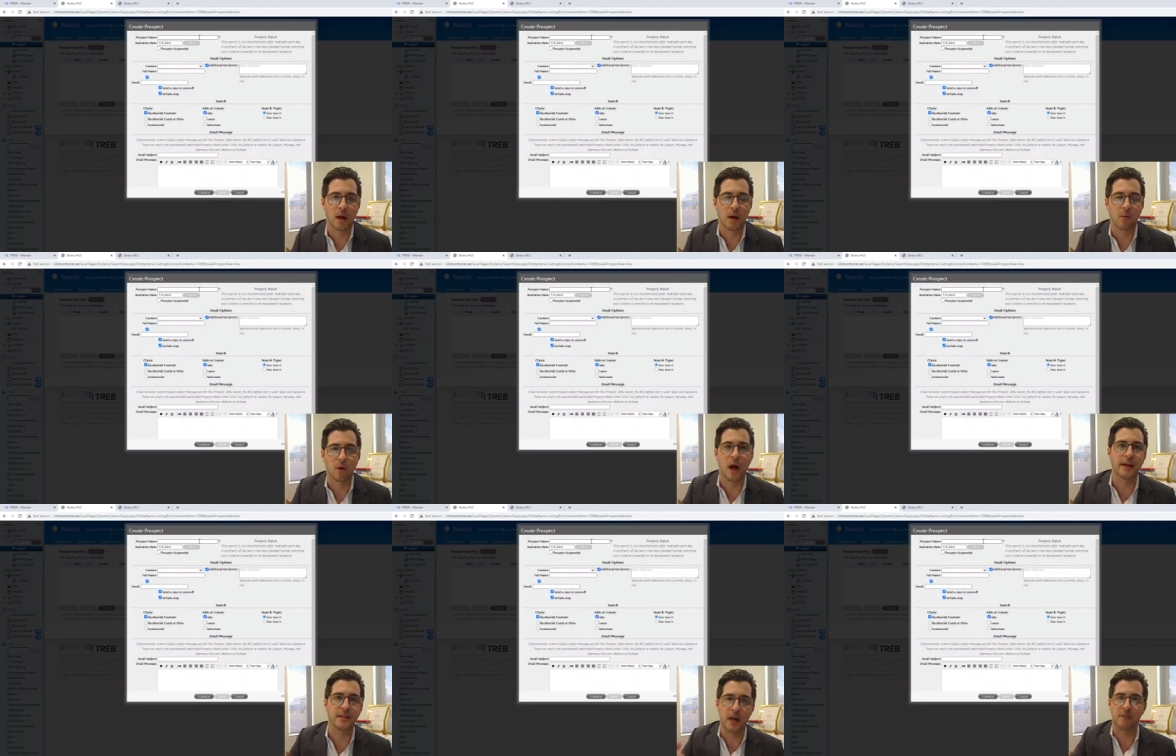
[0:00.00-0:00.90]
I will
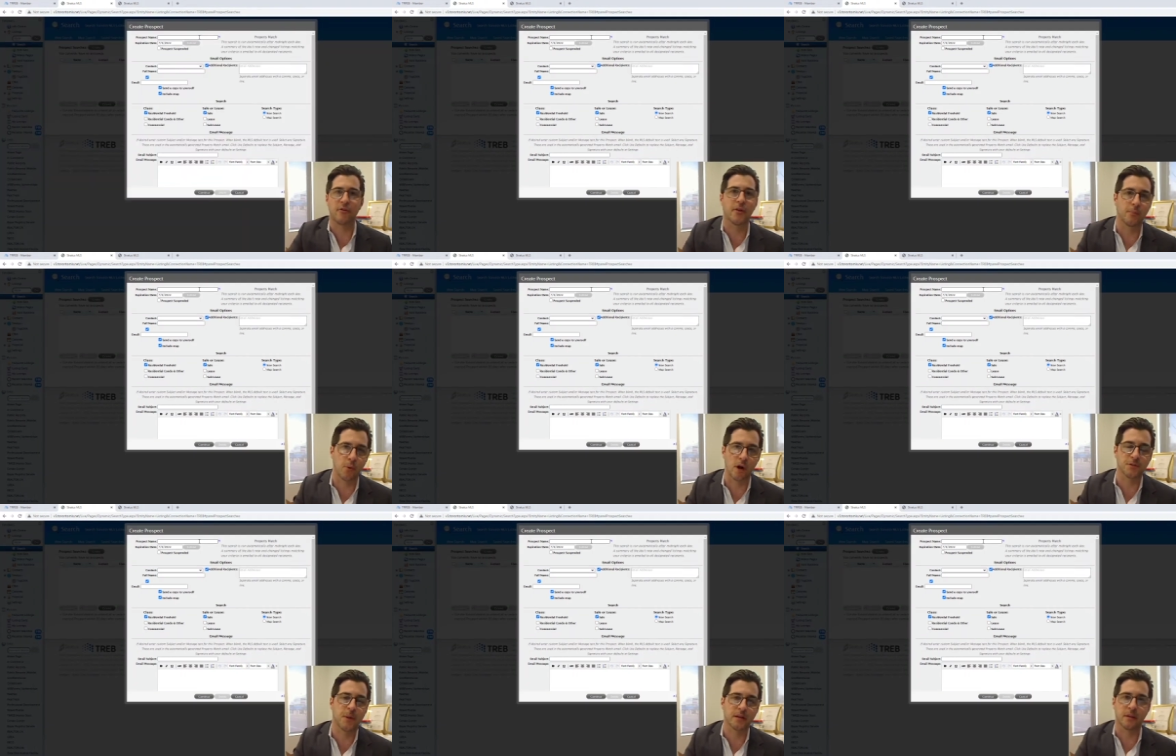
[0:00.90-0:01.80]
identify the
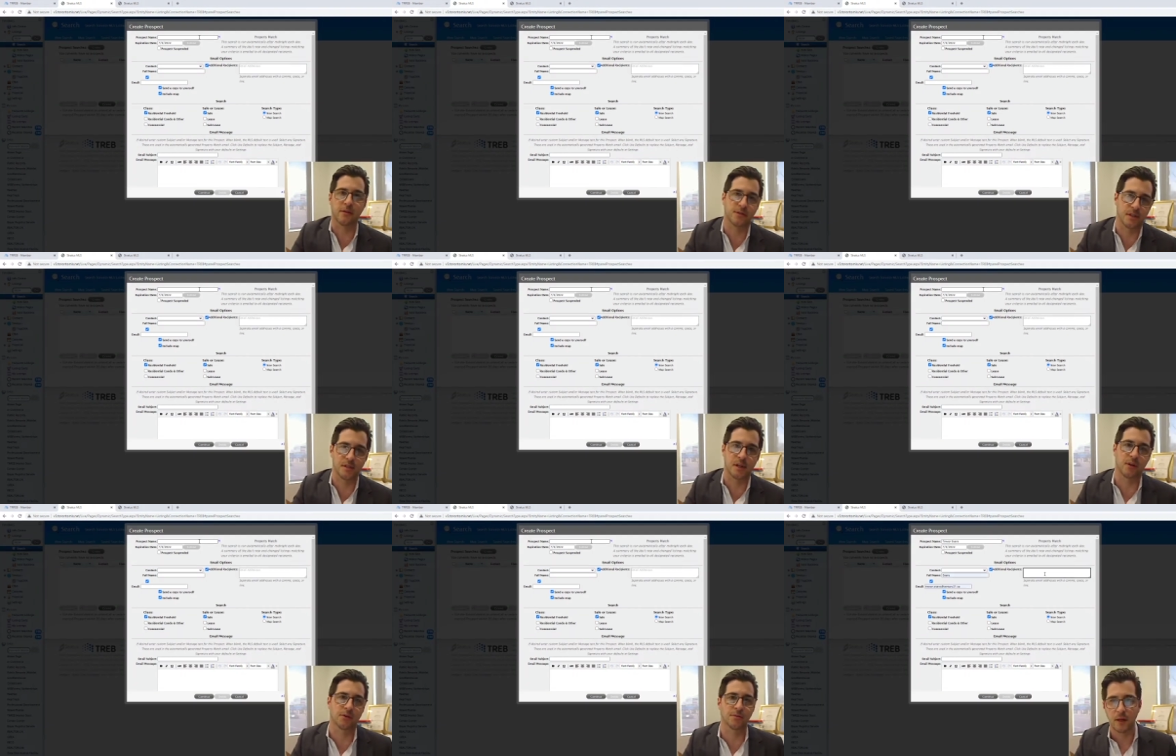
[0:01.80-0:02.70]
prospect and their
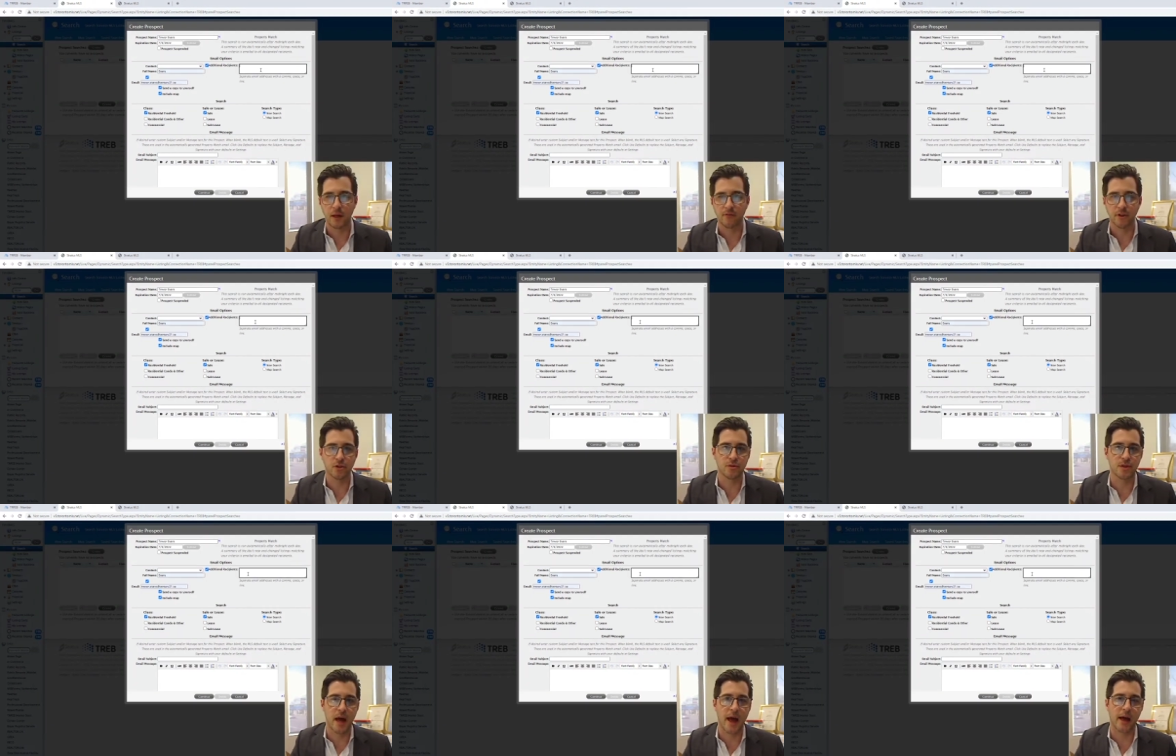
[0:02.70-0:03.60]
details. If I choose
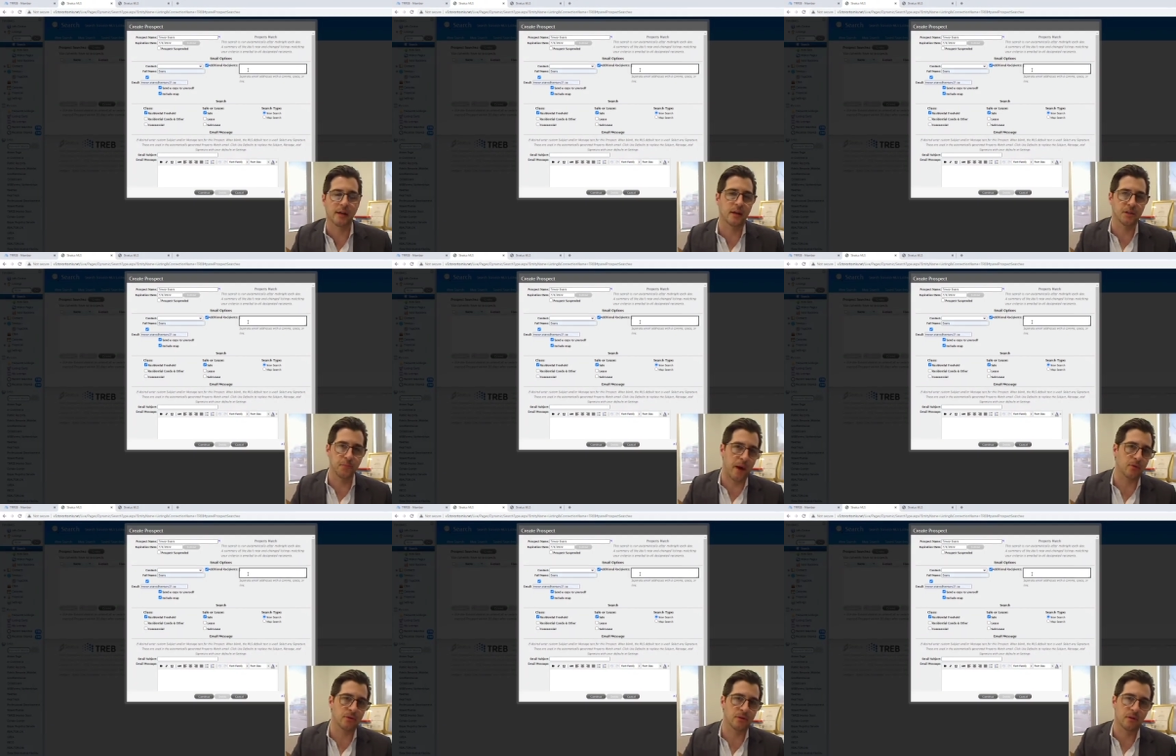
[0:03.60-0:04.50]
to add a
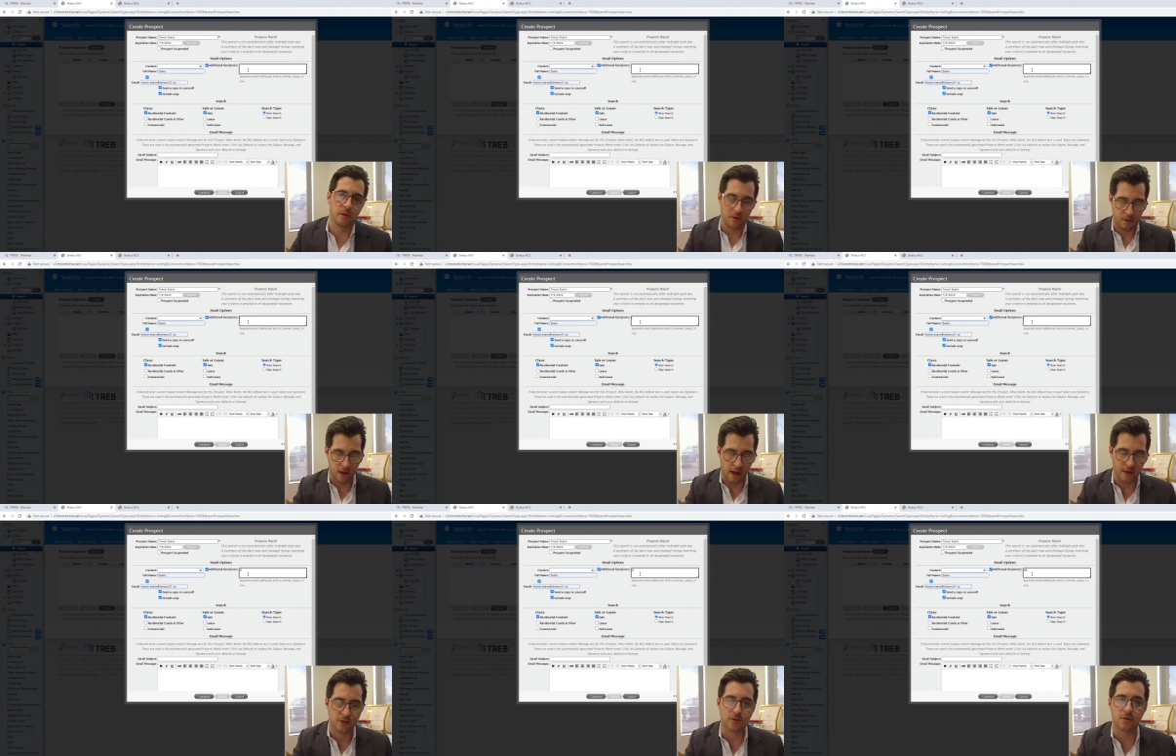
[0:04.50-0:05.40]
spouse, I
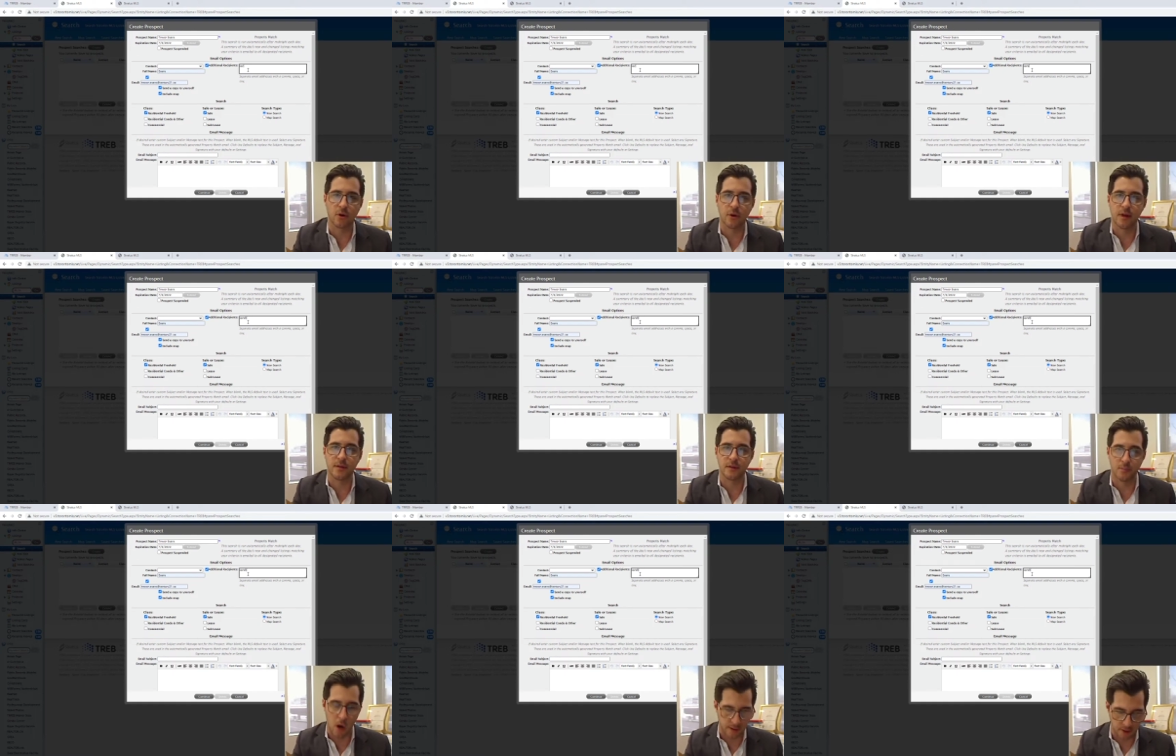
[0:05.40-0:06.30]
can do so in this
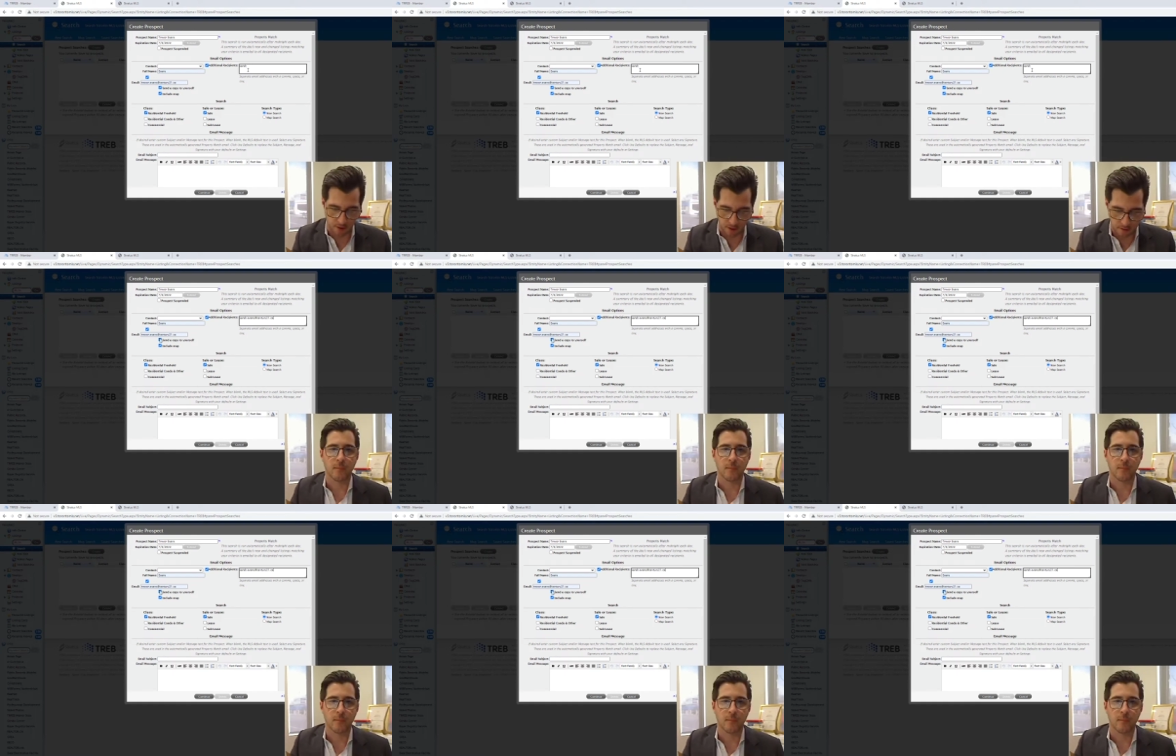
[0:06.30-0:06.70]
box here.